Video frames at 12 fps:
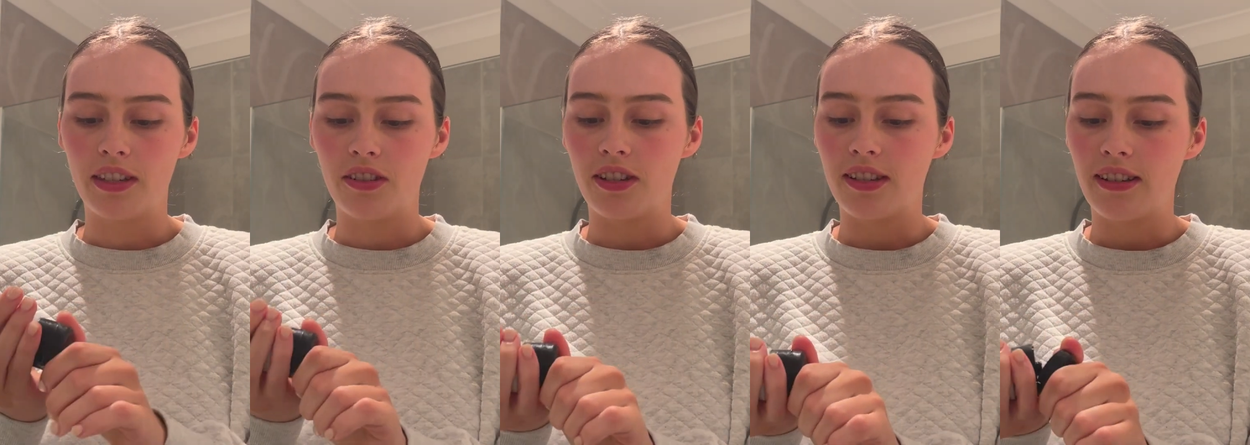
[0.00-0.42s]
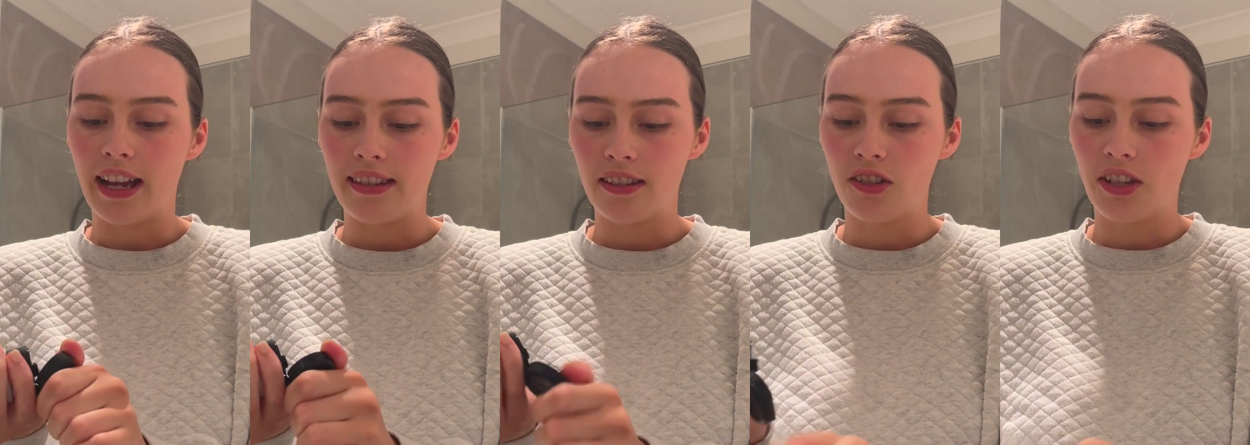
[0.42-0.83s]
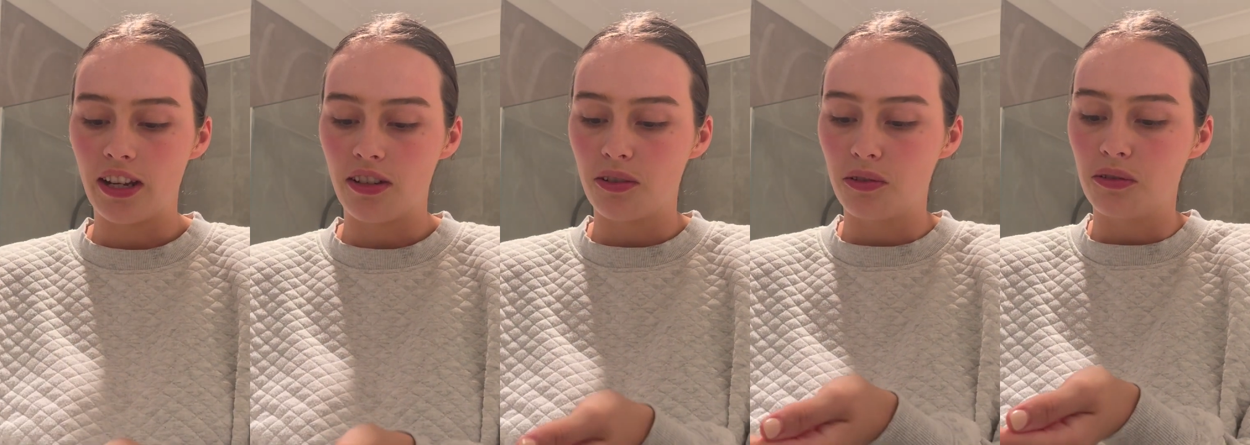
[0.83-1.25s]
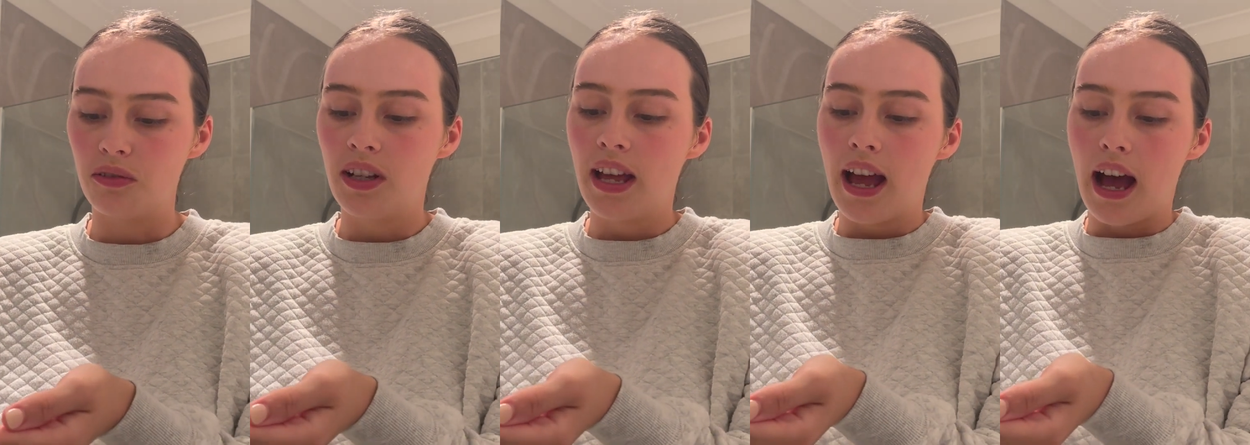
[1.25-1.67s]
It's just nice and gentle
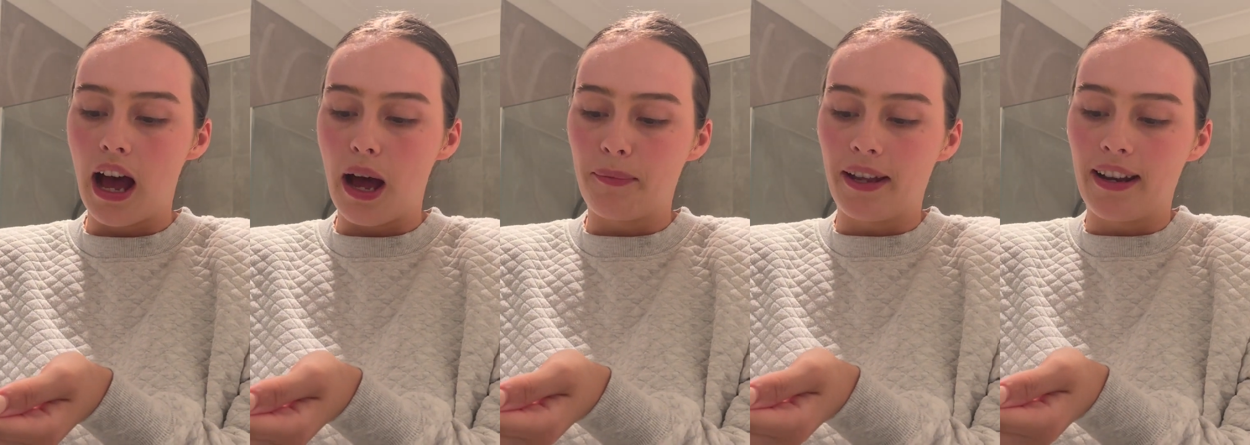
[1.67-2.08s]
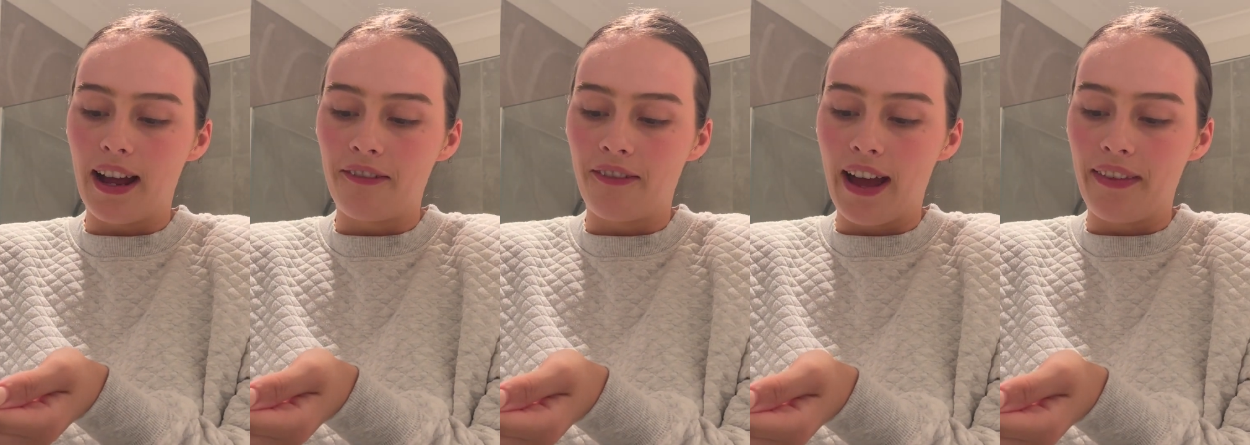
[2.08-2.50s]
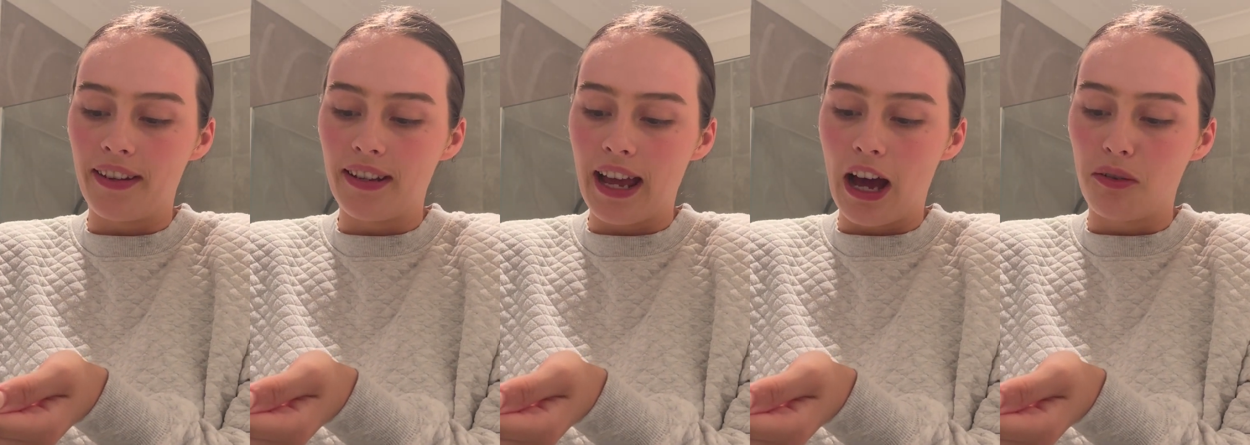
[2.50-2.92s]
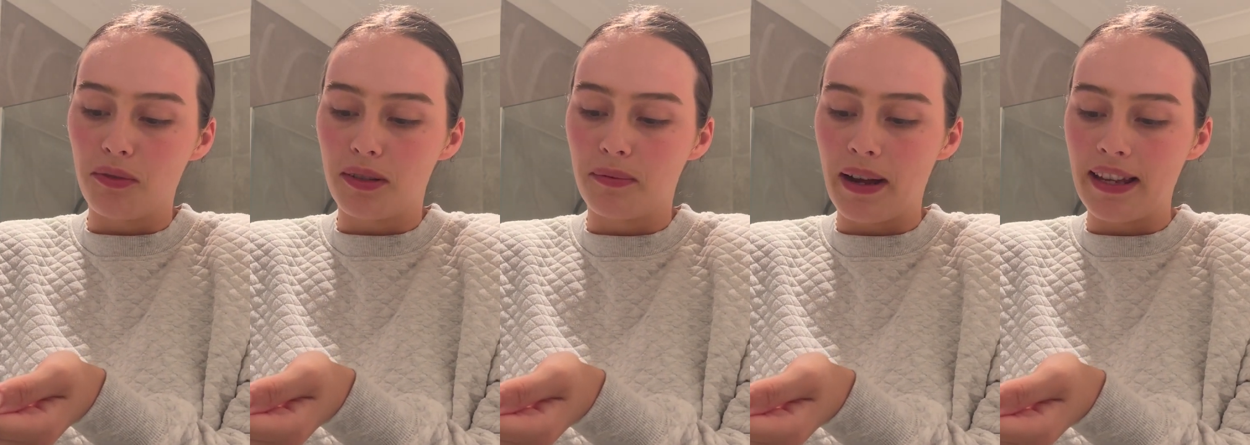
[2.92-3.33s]
um, and I find that it
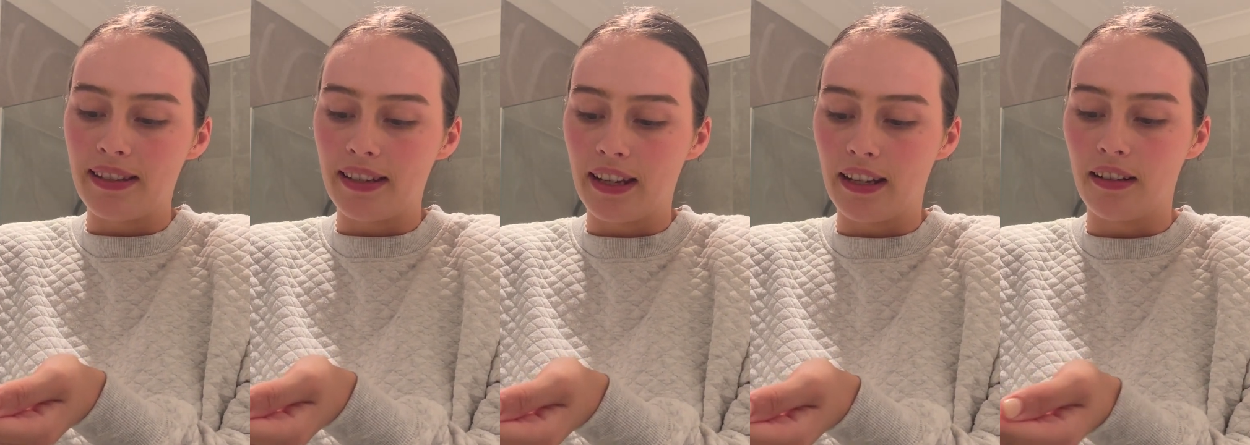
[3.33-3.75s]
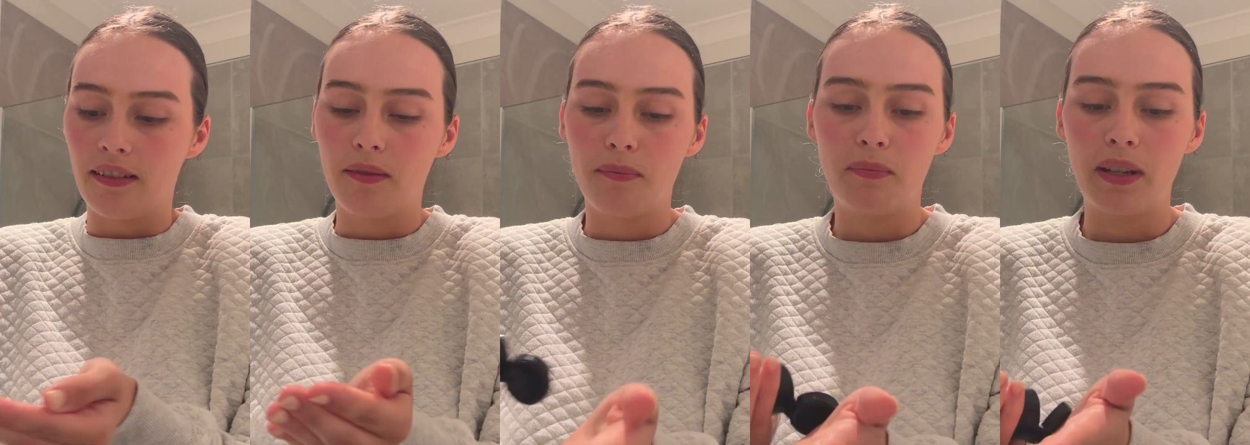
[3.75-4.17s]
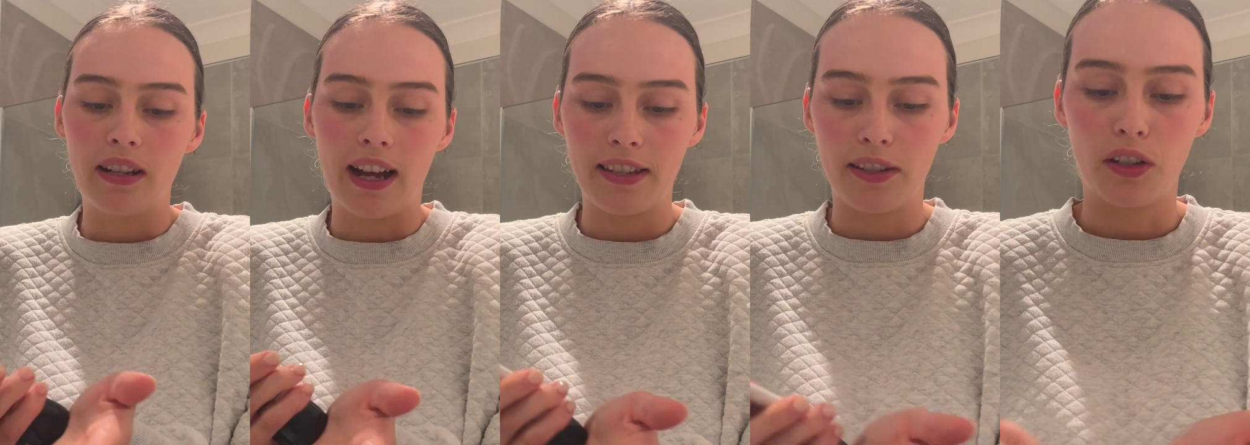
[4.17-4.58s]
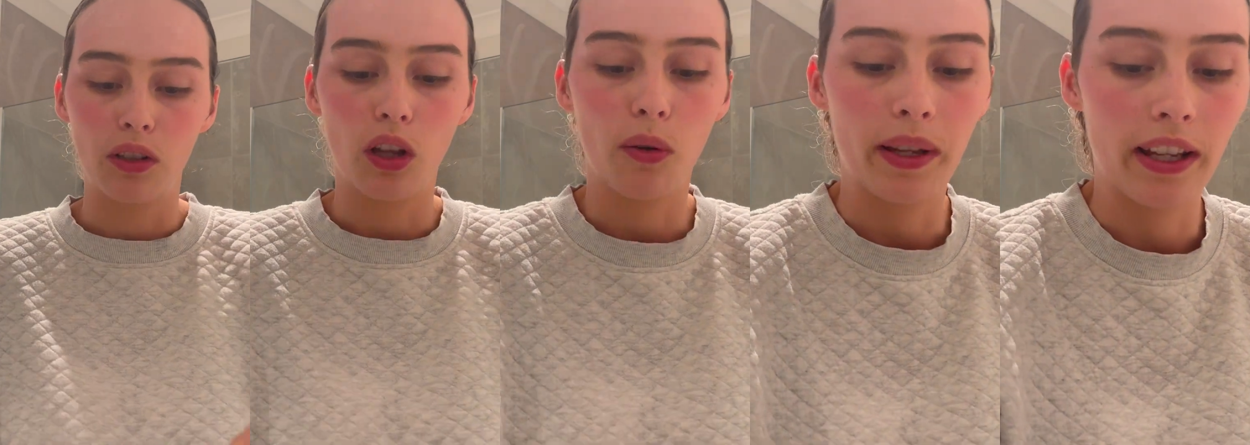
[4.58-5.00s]
helps my skin be nice and
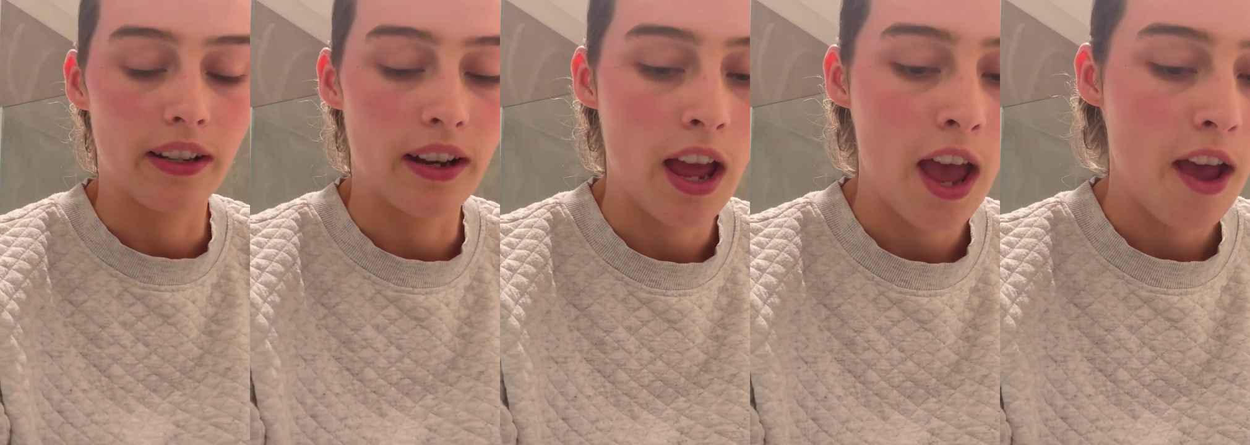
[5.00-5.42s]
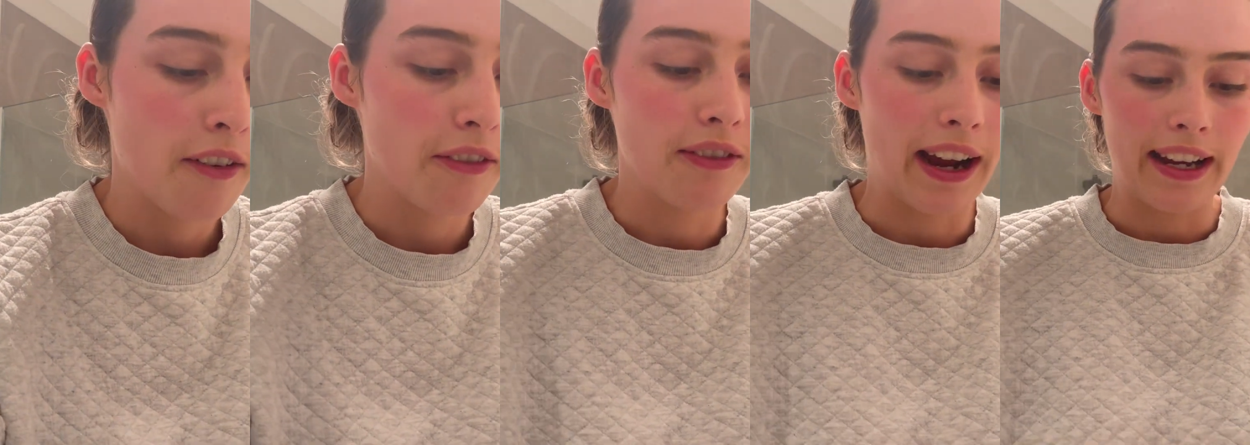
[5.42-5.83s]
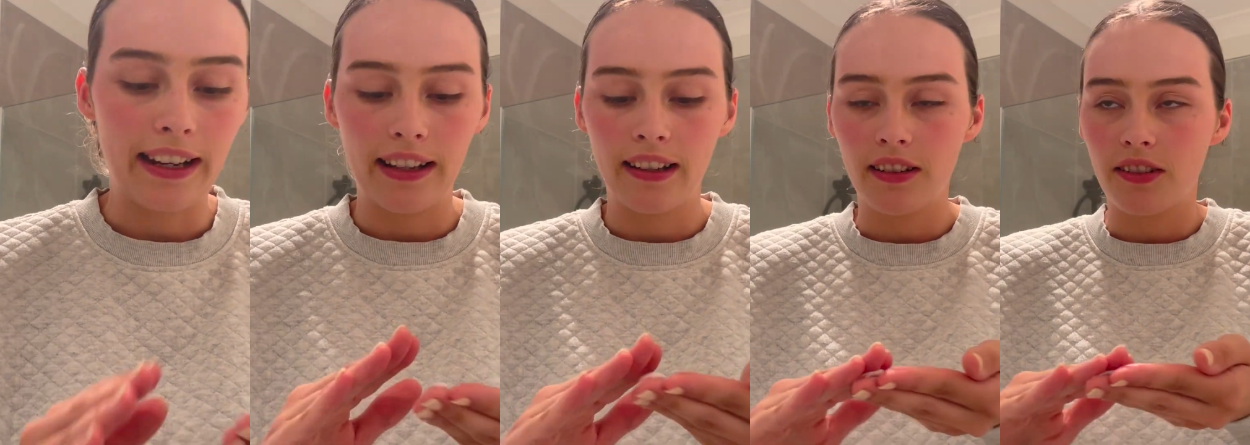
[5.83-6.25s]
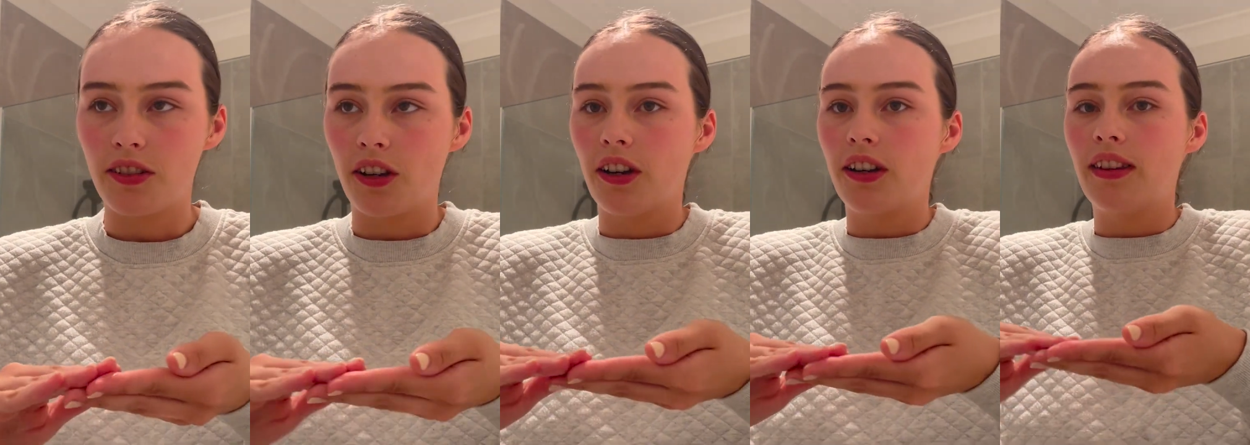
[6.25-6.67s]
glowy and radiant.
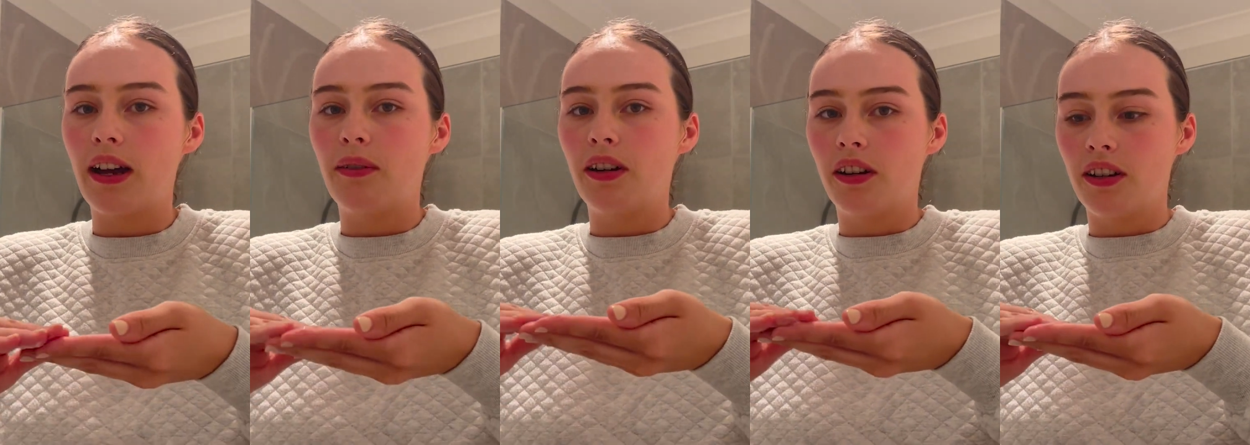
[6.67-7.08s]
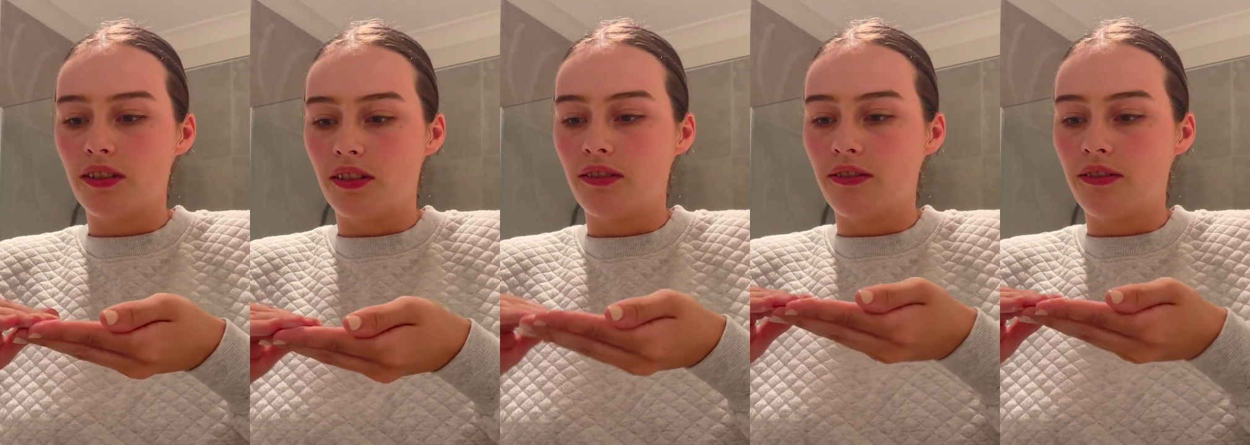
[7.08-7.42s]
So that one goes on